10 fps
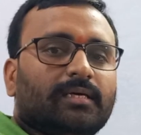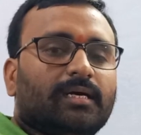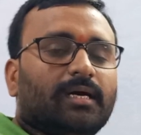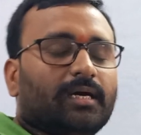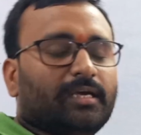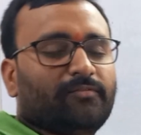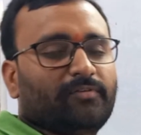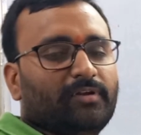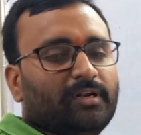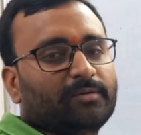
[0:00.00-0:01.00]
Yeah, again,
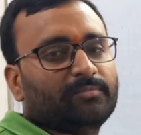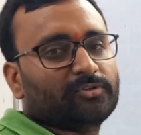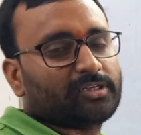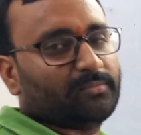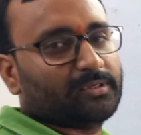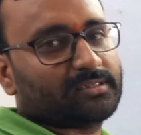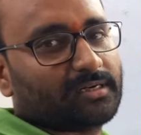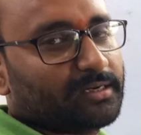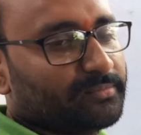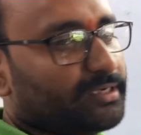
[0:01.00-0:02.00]
welcome to Sai Master
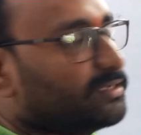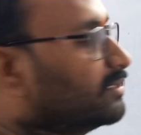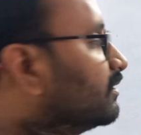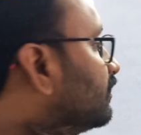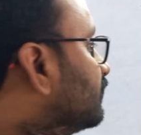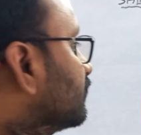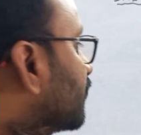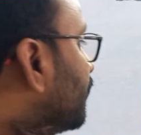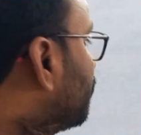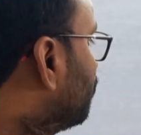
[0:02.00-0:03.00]
Academy.
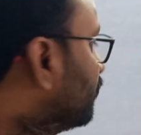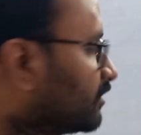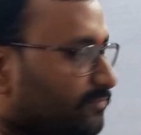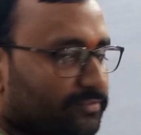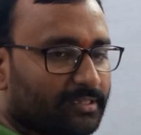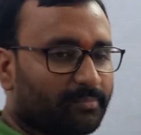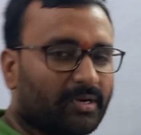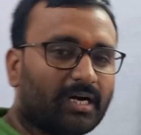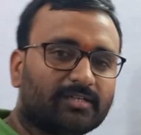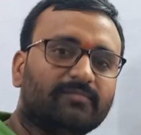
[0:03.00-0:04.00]
Continuation for the
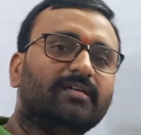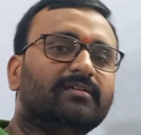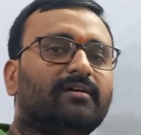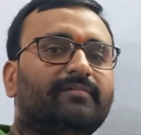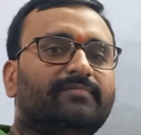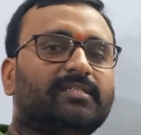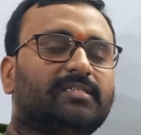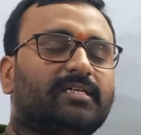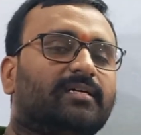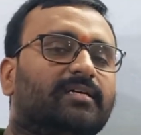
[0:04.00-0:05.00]
part 1 of the
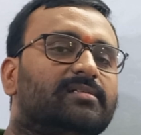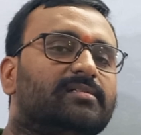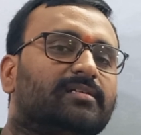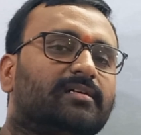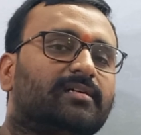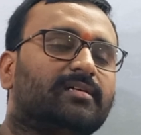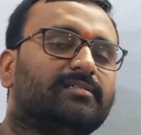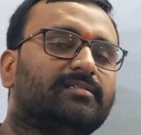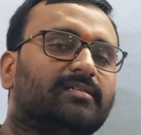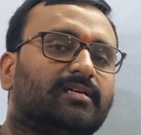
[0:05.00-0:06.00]
circles. Introduction
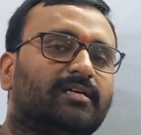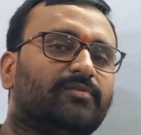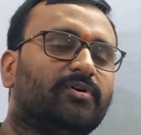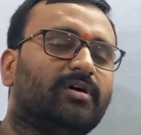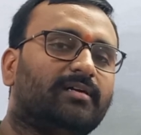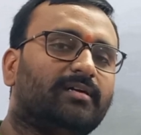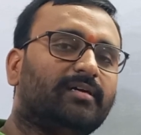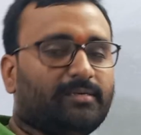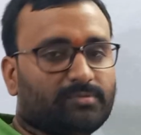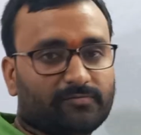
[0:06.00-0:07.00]
I gave you already and
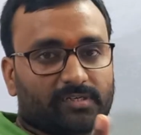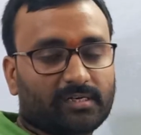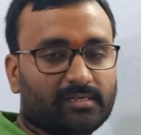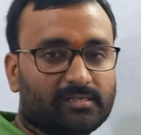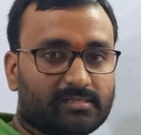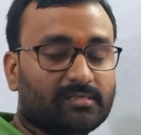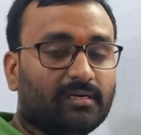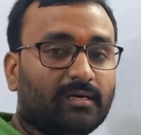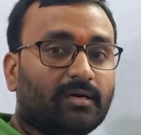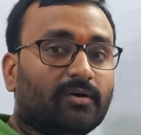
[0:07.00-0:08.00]
types of circles.
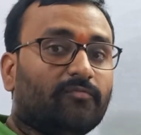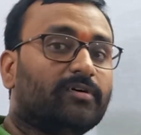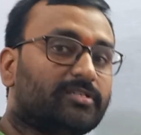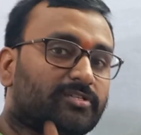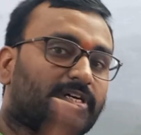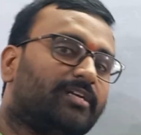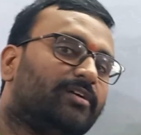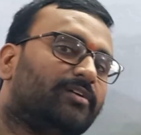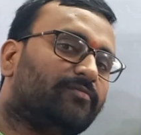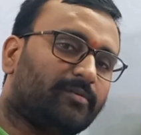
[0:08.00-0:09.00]
First
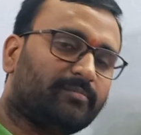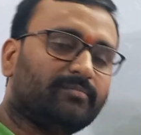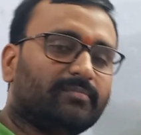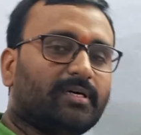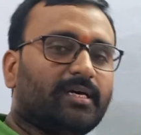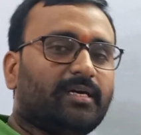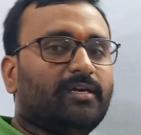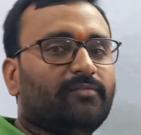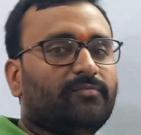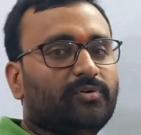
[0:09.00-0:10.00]
standard form I
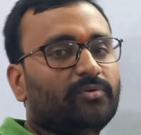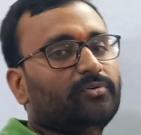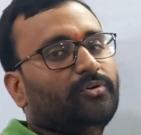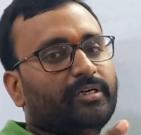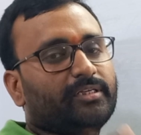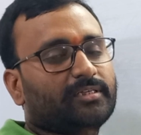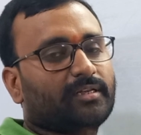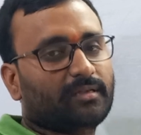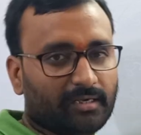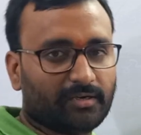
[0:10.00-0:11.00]
gave you, unit
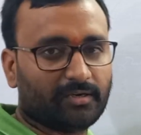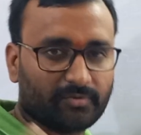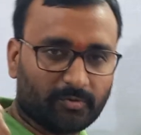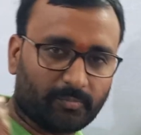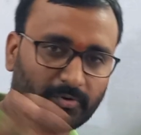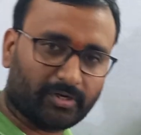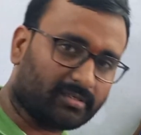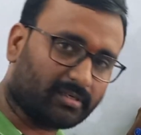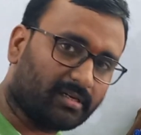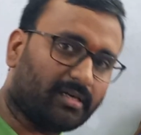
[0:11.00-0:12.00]
circle I gave you, point
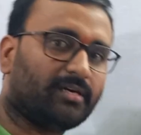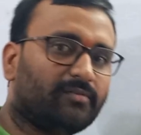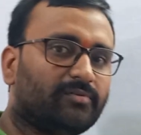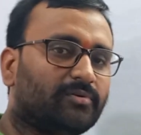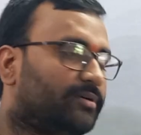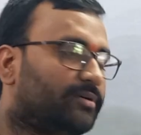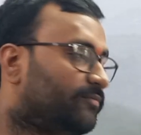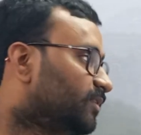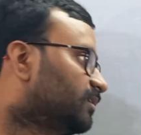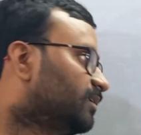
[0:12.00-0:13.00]
circle I gave you with
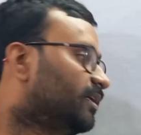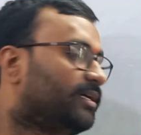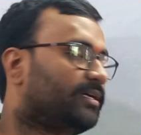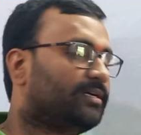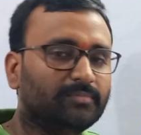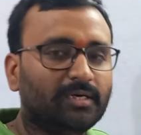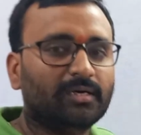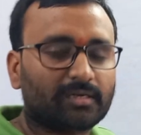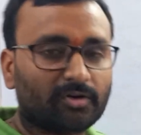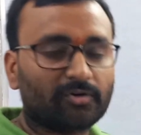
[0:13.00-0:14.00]
the diagram.
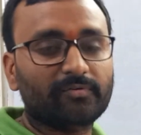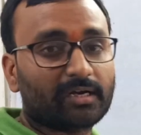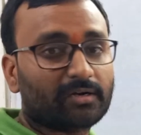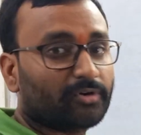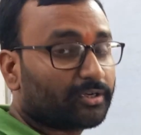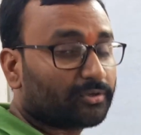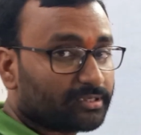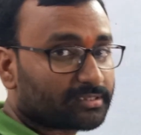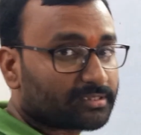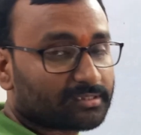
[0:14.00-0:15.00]
Now we are going to
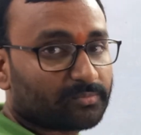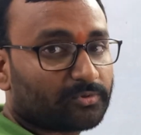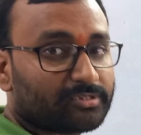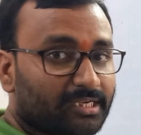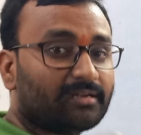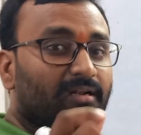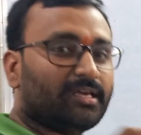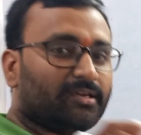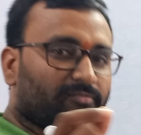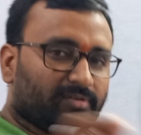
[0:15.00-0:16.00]
discuss about general
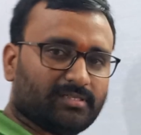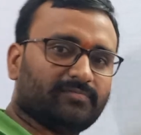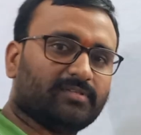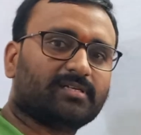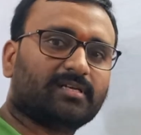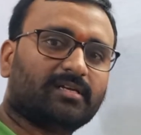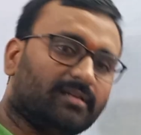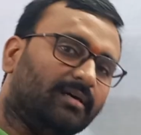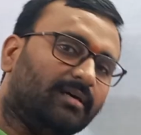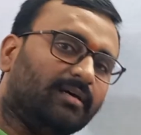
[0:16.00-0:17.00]
equation of the circle.
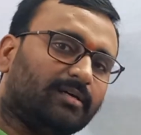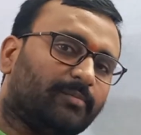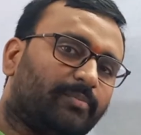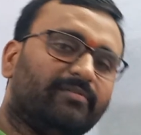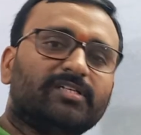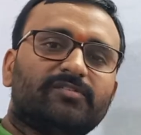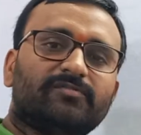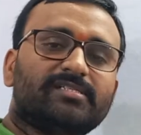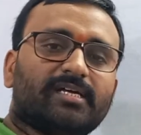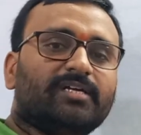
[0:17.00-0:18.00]
The previous one
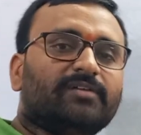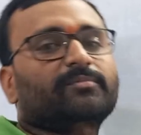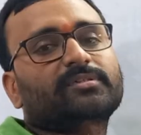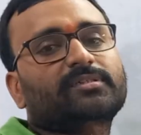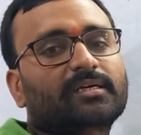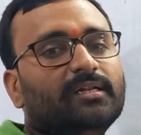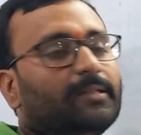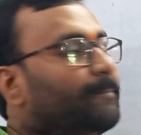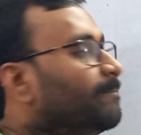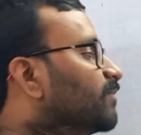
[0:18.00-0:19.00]
standard form of the
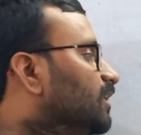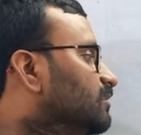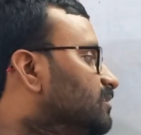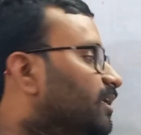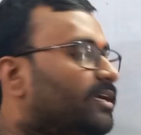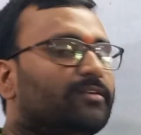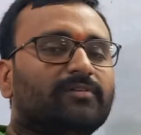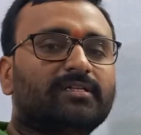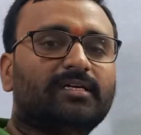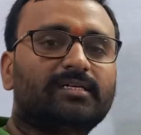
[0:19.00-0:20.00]
circle and the second
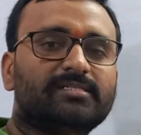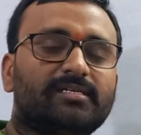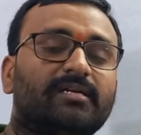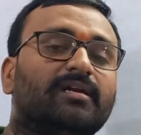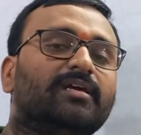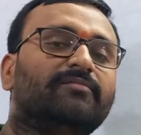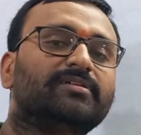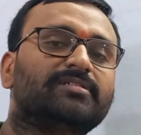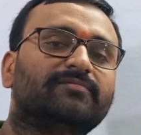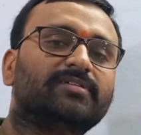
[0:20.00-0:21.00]
one that is general
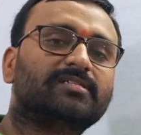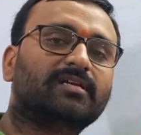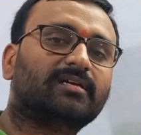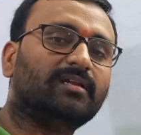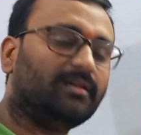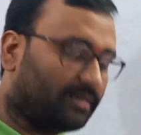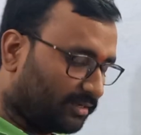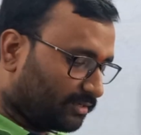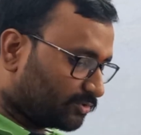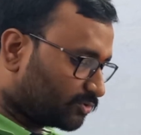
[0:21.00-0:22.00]
equation of the circle.
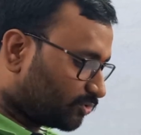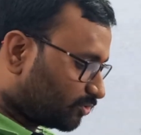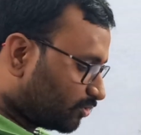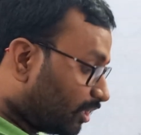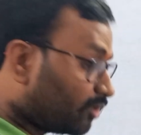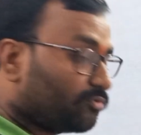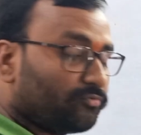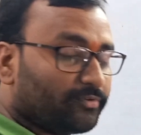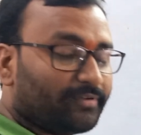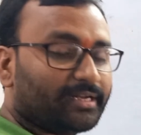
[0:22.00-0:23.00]
So how
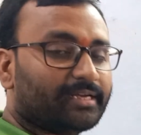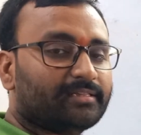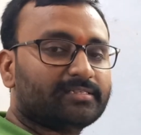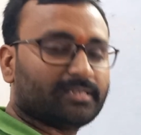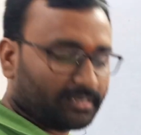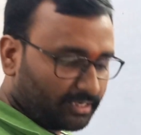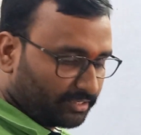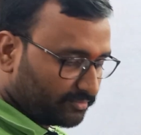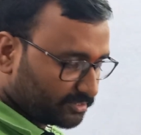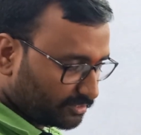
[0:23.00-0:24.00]
we will get the general
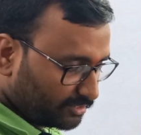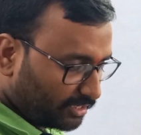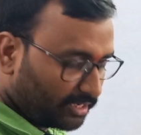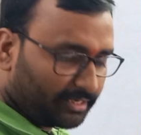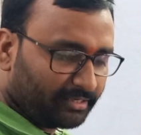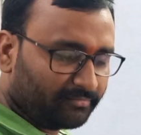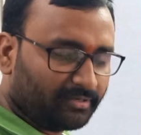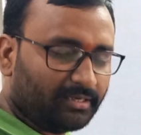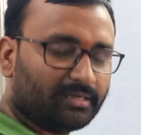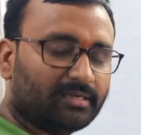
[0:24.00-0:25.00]
equation? Already
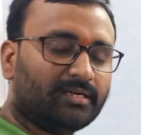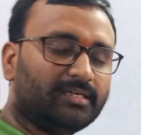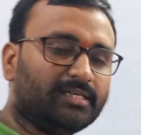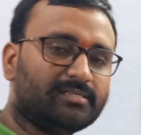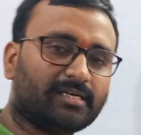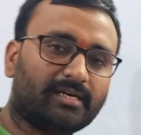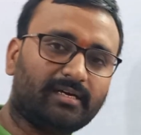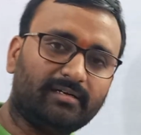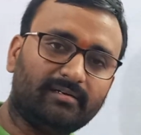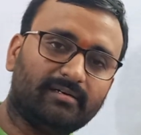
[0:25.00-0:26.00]
we learned in
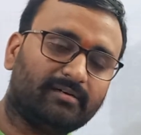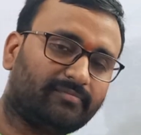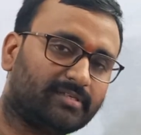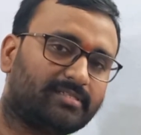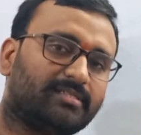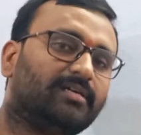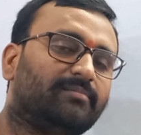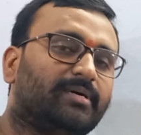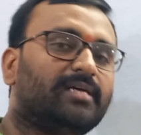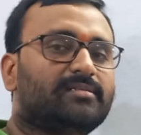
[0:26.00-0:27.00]
first
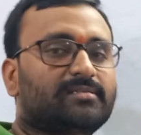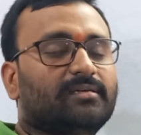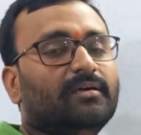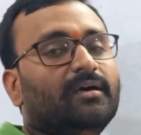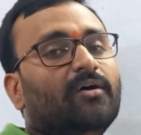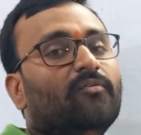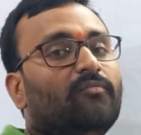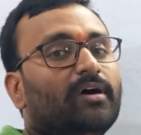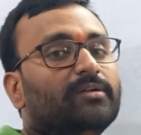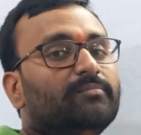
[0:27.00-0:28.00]
year maths
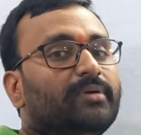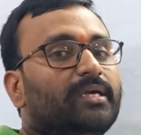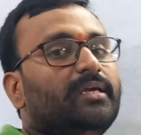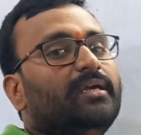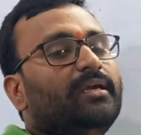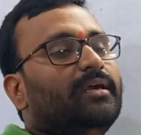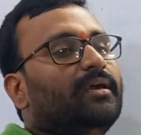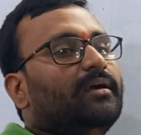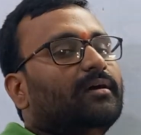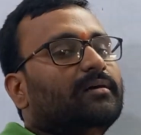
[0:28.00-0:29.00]
1B
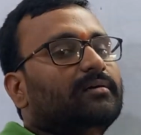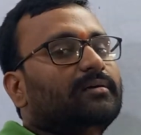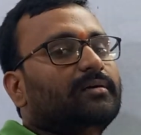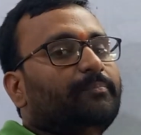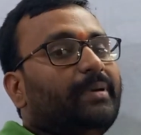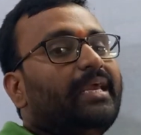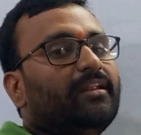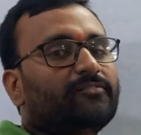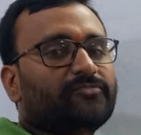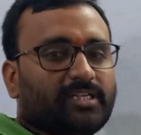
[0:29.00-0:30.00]

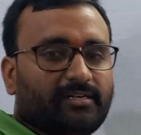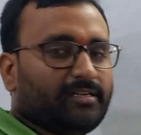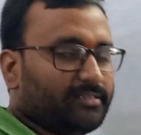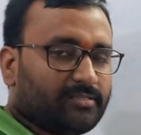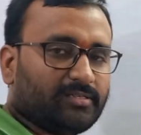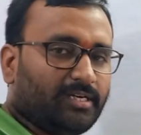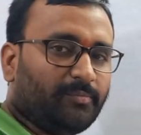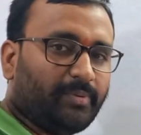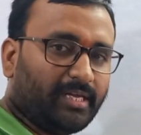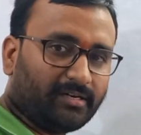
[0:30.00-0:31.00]
pair of straight lines.
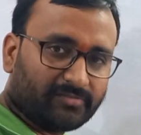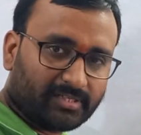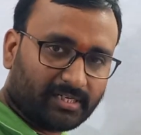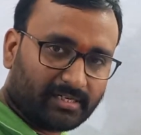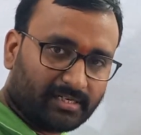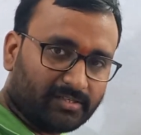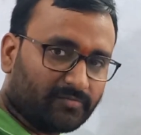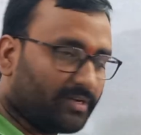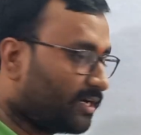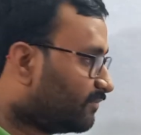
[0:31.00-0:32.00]
In pair of straight lines,
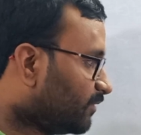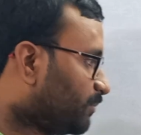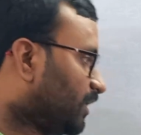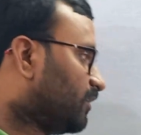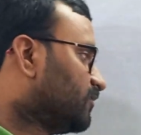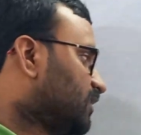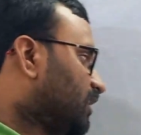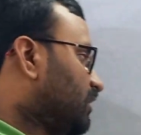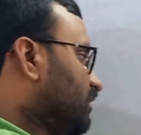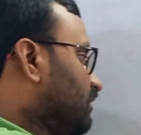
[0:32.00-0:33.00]
we have a pair of
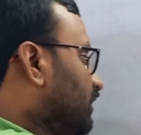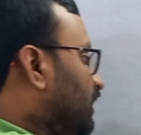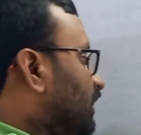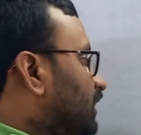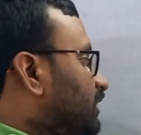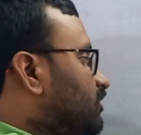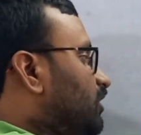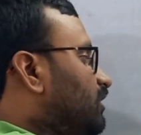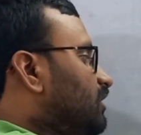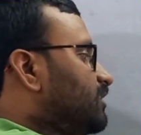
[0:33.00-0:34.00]
straight line. A
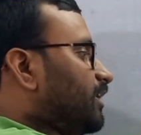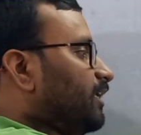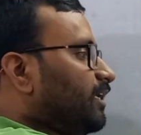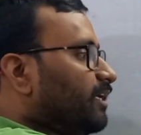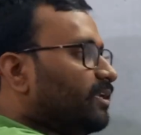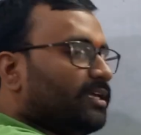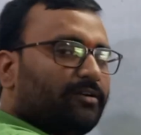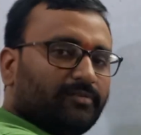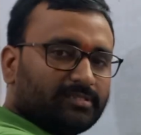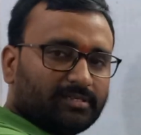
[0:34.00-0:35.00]
general second degree
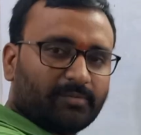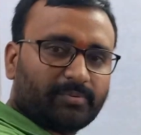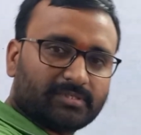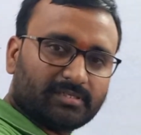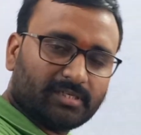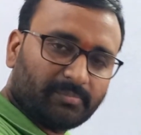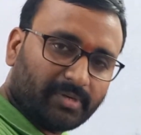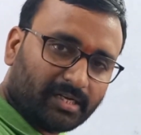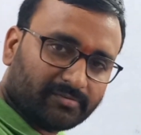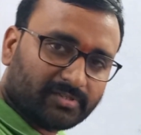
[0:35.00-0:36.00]
equation represent a
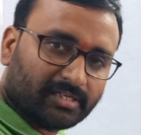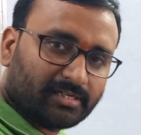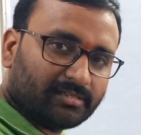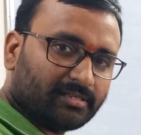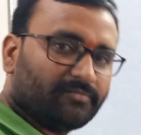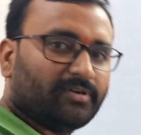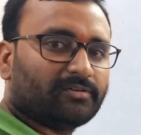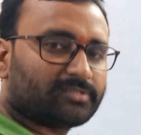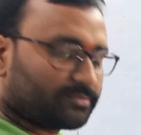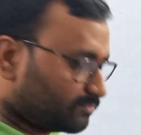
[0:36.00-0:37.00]
pair of straight line. Then we
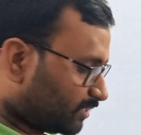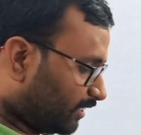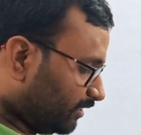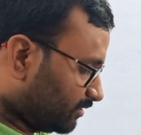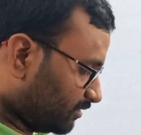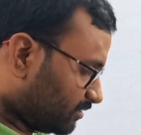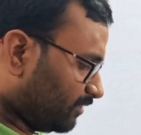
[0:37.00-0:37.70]
have some conditions.